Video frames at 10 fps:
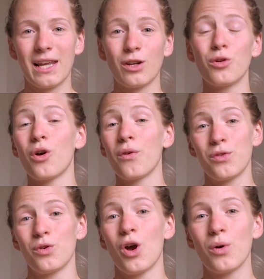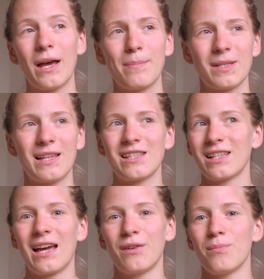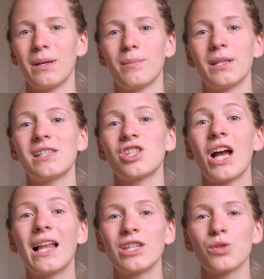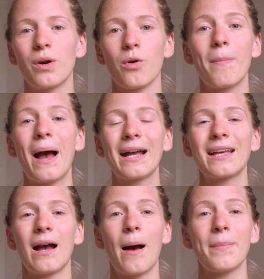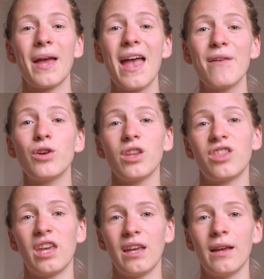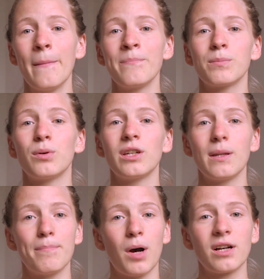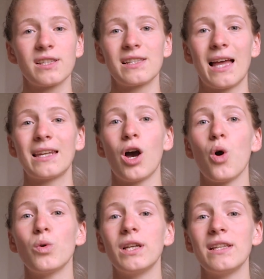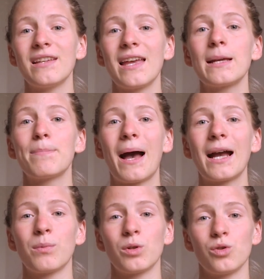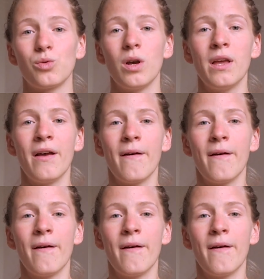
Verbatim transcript: I don't know if you know that, but that's kind of a minimalist challenge where you pack up everything, put it in boxes, and only take back what you